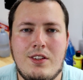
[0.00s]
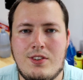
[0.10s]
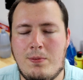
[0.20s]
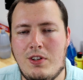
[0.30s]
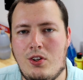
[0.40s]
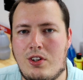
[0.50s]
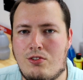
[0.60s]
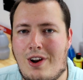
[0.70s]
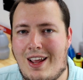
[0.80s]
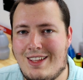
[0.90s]
something you could
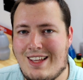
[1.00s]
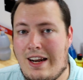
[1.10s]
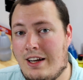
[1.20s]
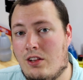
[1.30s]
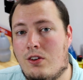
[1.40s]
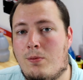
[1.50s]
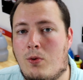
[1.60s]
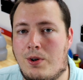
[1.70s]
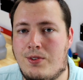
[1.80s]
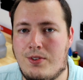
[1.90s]
try is adding a little
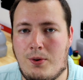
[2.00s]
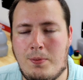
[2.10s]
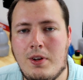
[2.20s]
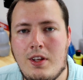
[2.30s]
more soap.